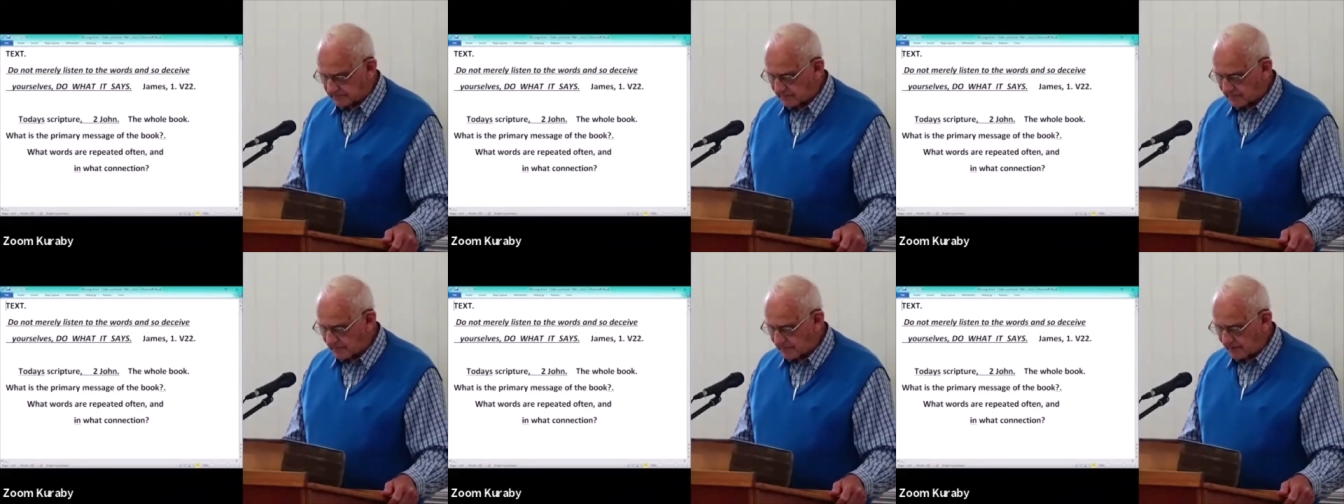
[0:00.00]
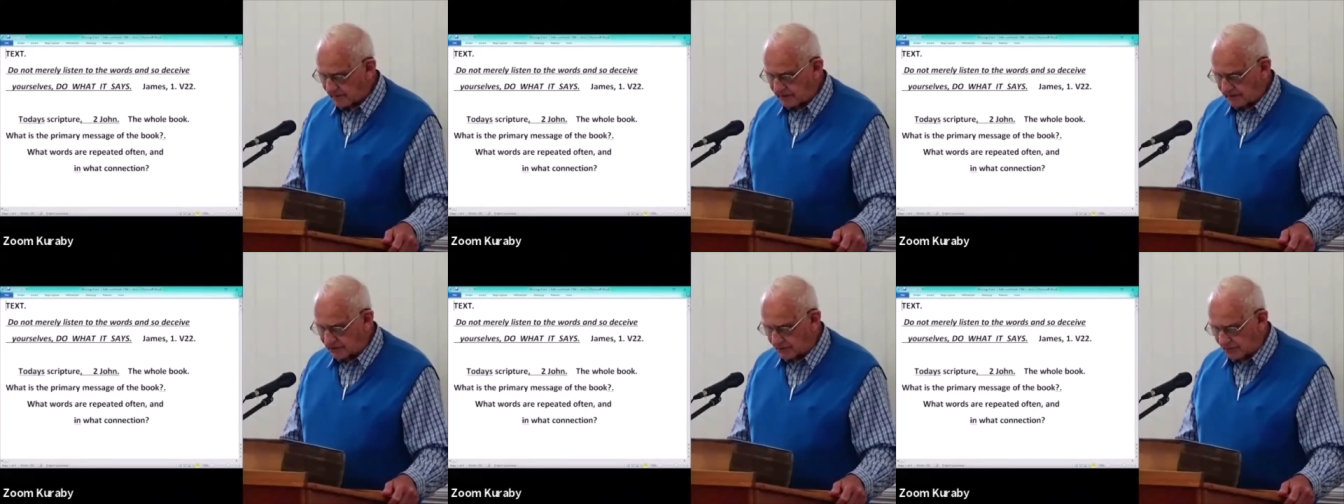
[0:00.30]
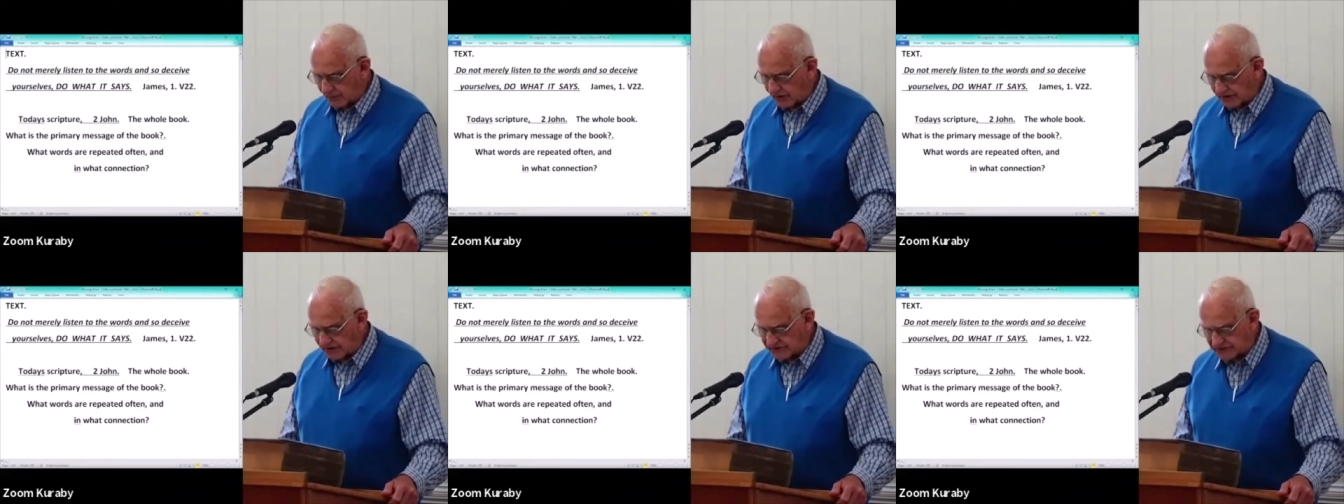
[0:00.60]
In the
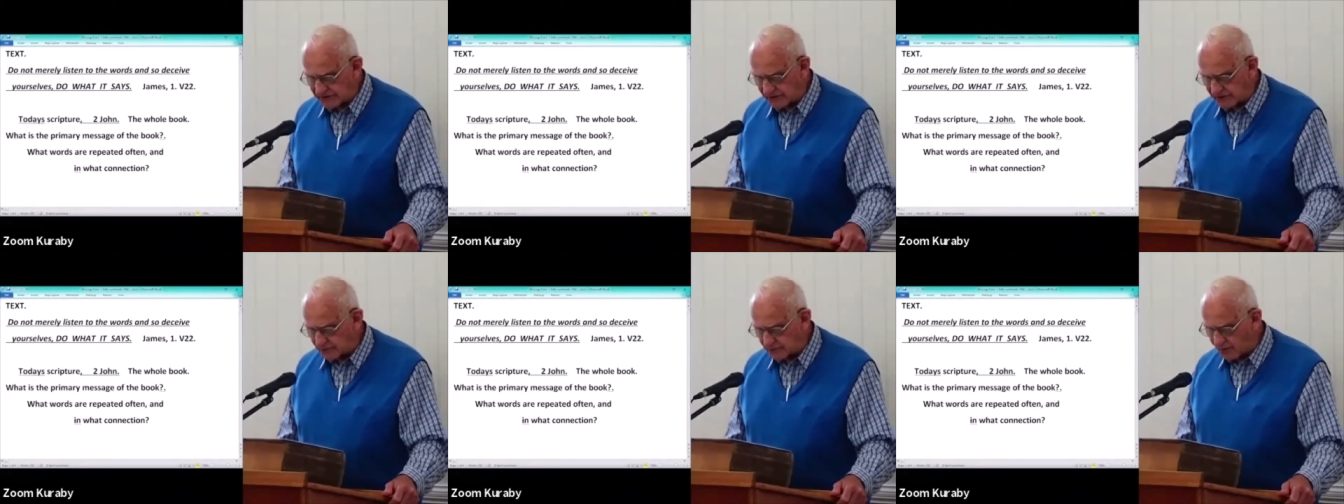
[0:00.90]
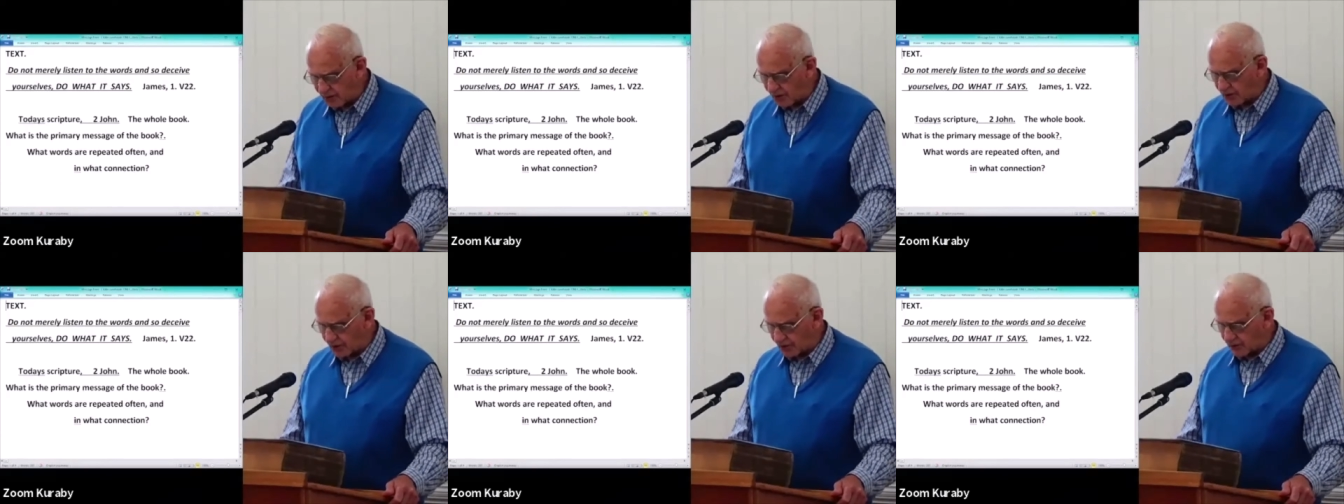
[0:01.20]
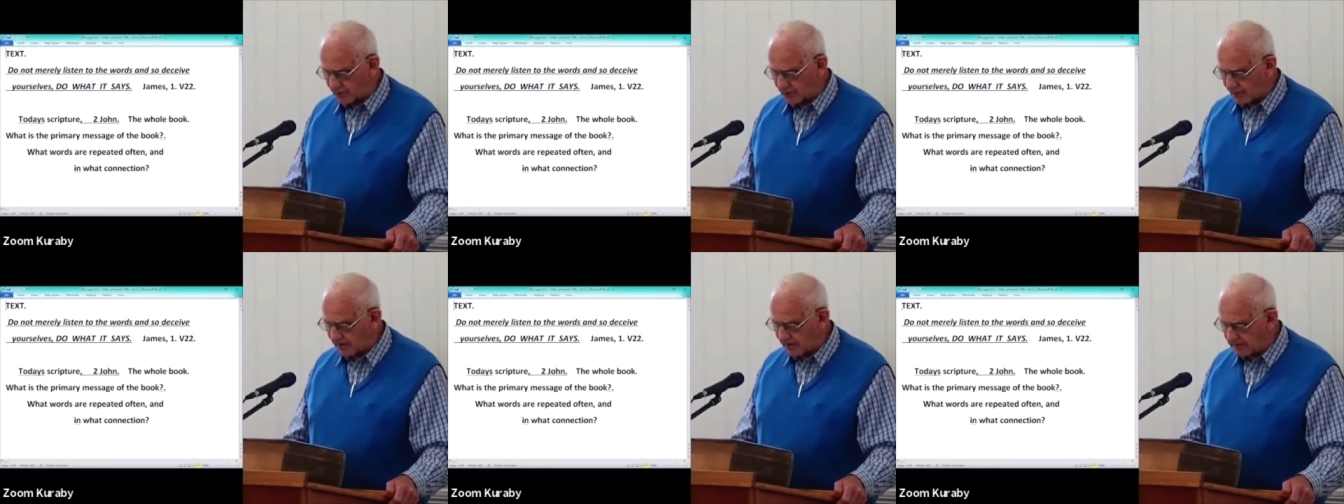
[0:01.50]
Western world,
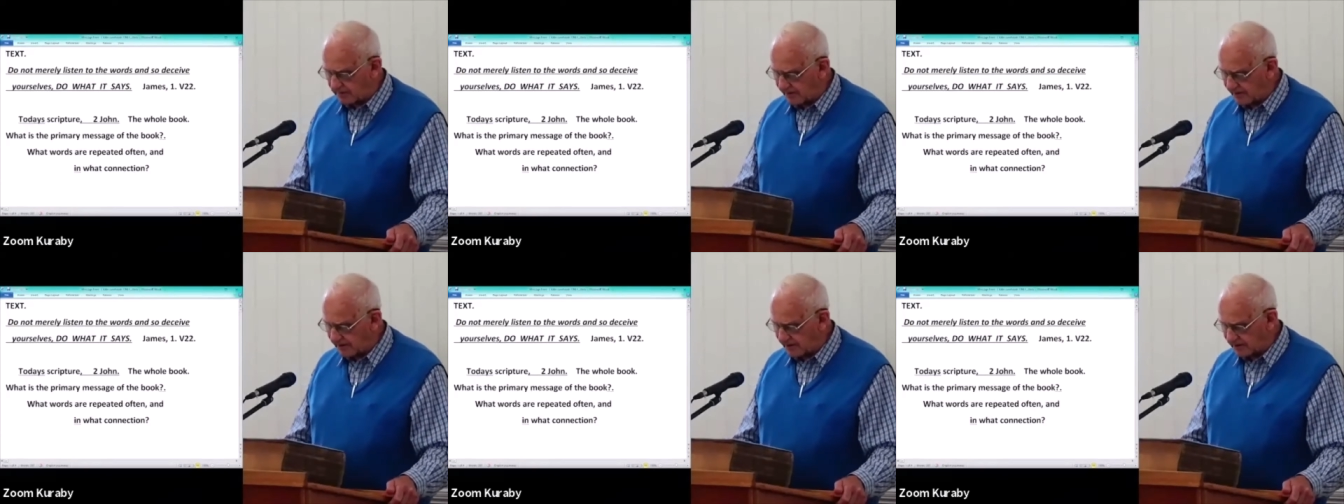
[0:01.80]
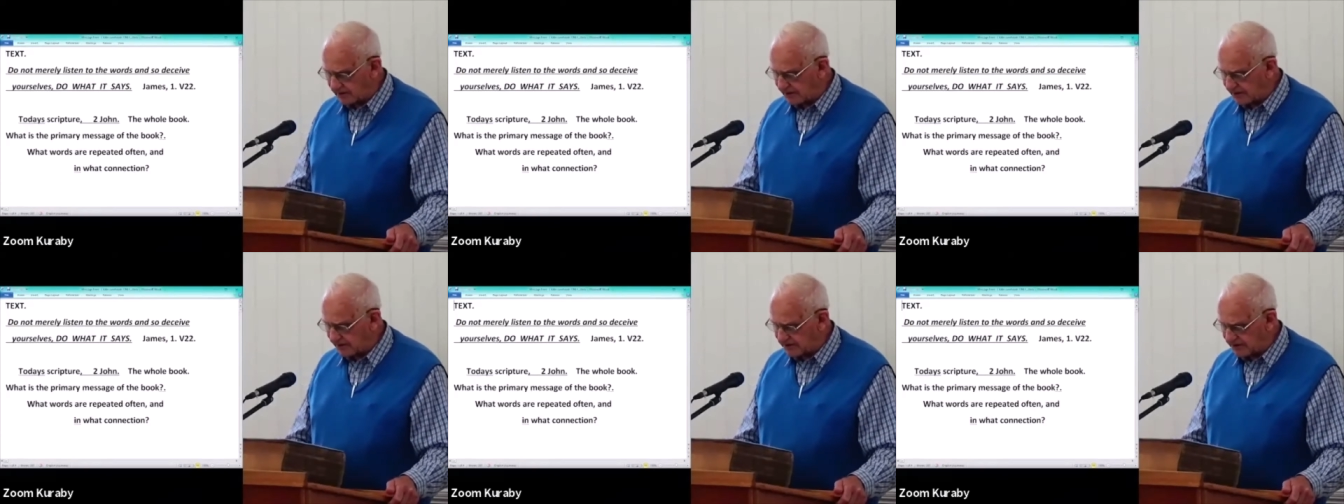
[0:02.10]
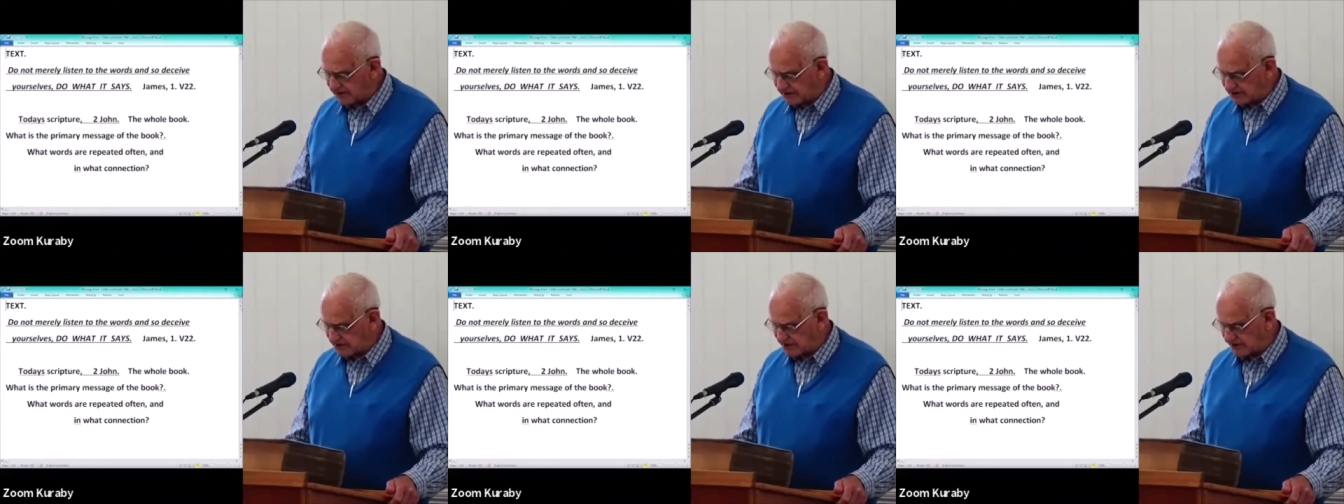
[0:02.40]
we are being
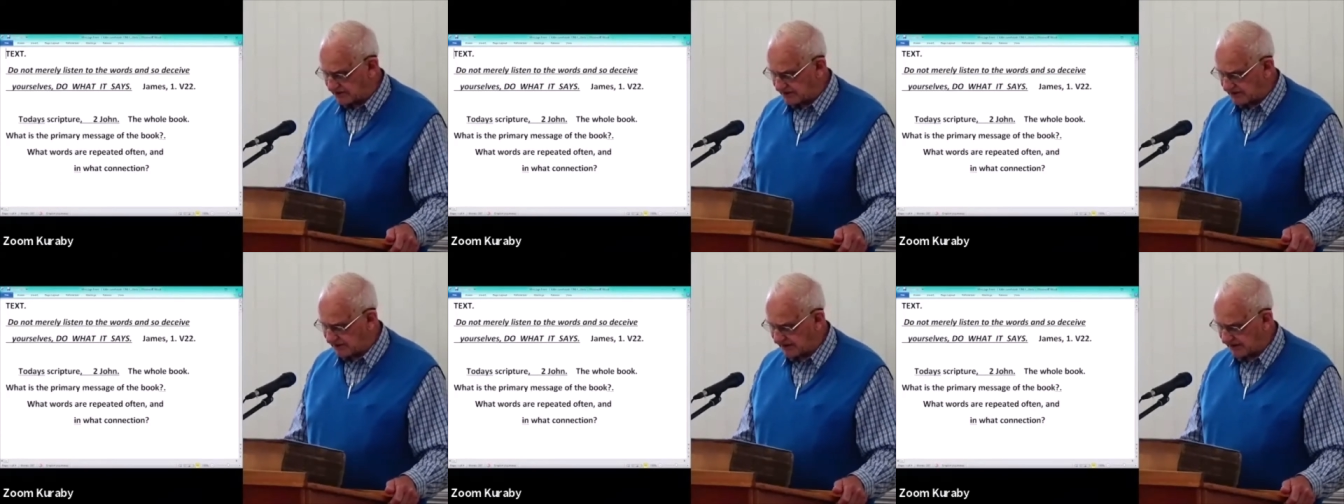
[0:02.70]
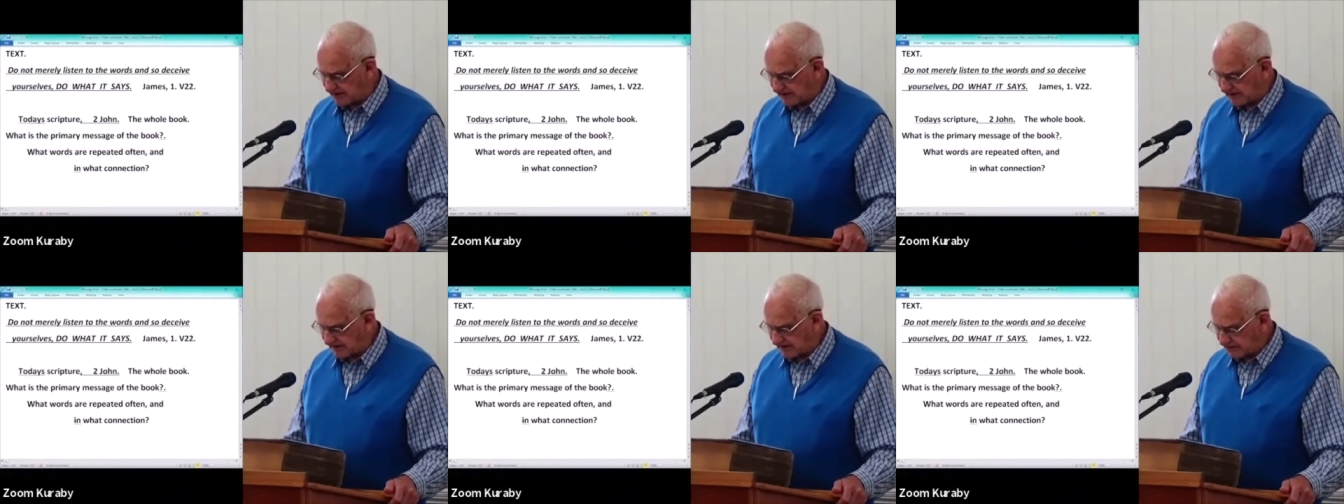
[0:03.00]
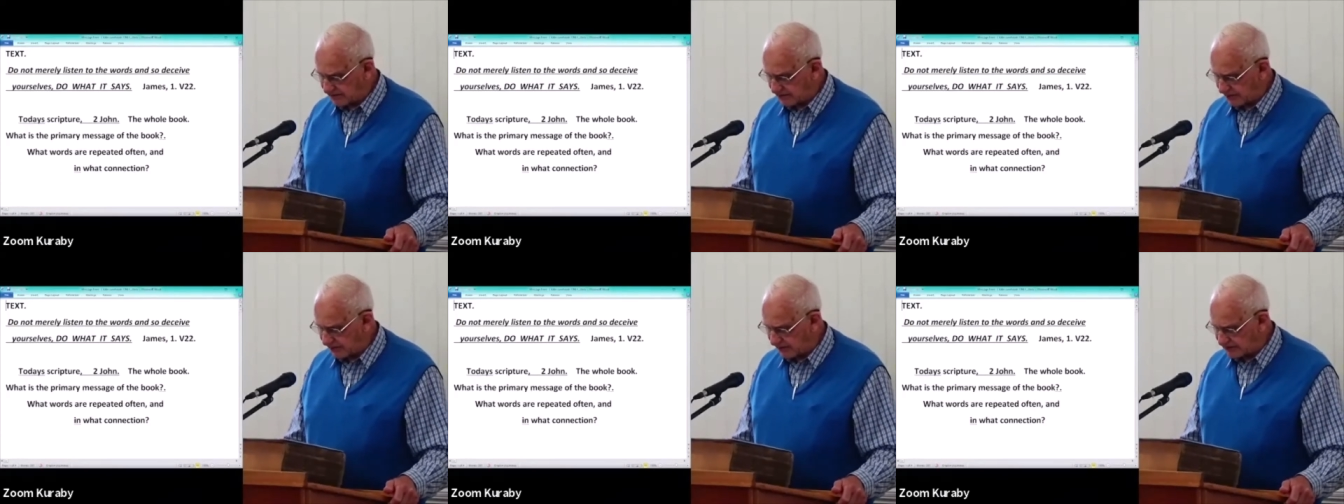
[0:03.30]
conditioned to
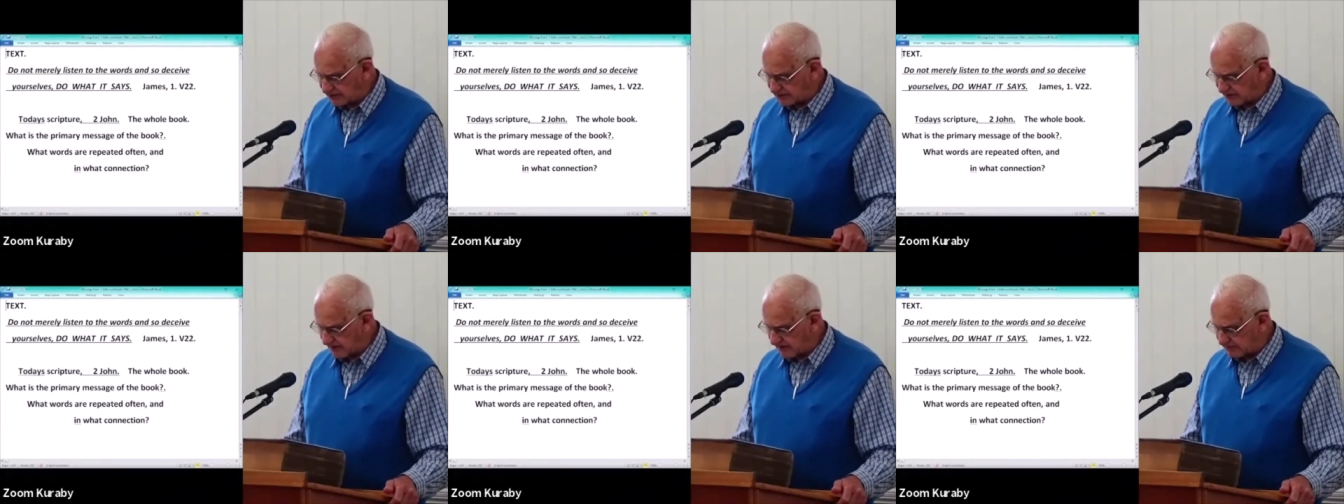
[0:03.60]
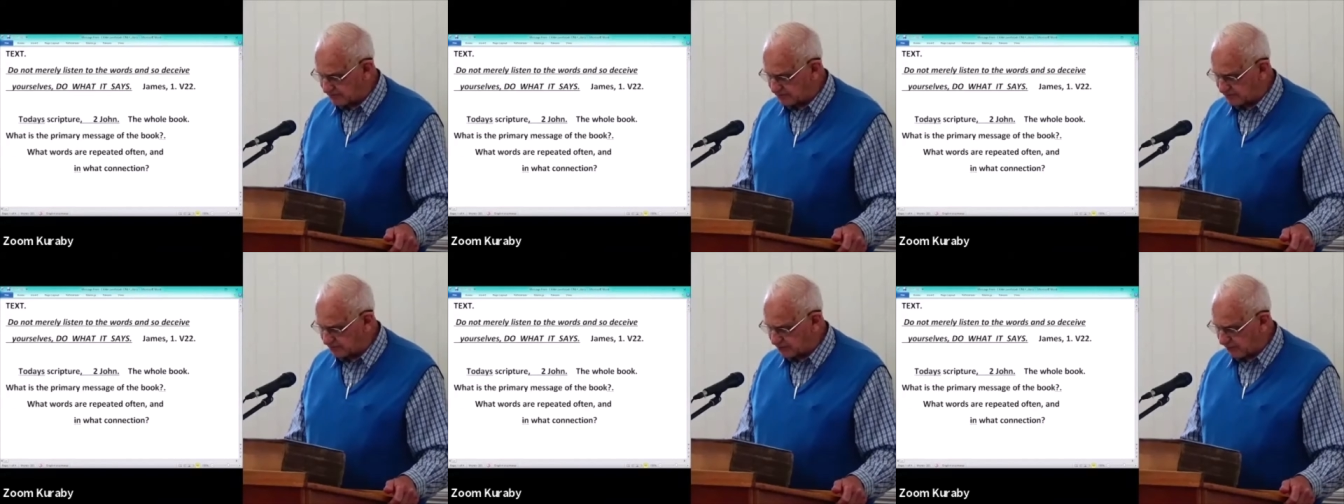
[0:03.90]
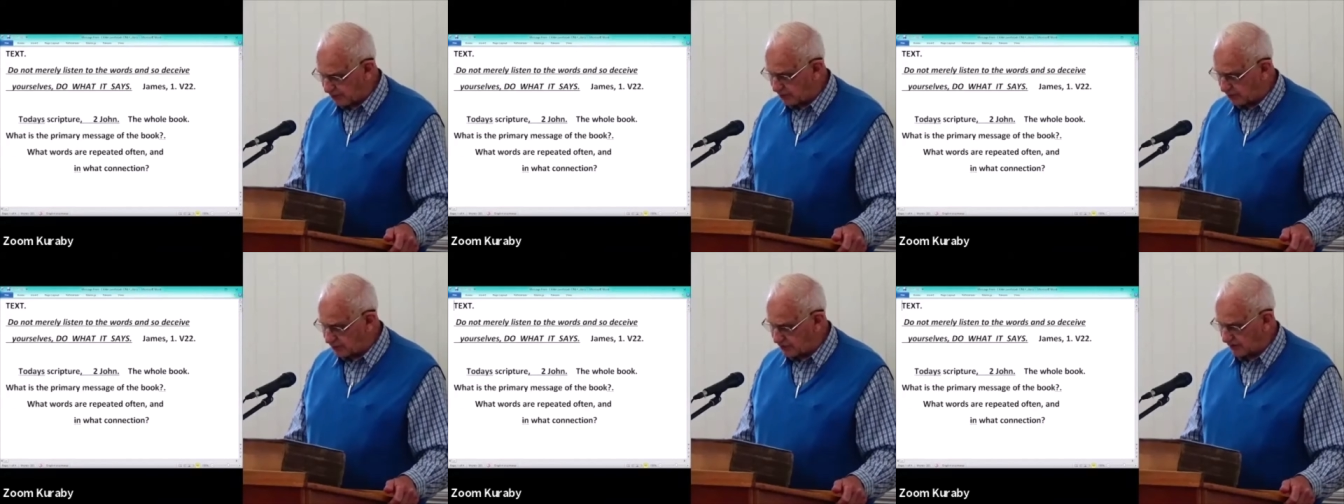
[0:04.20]
accept
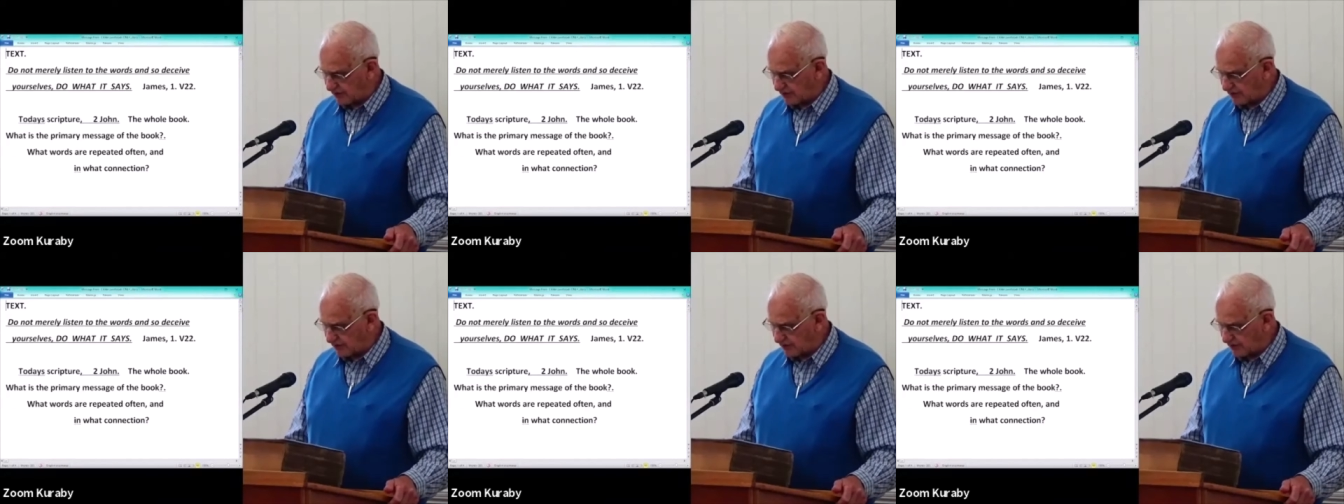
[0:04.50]
truth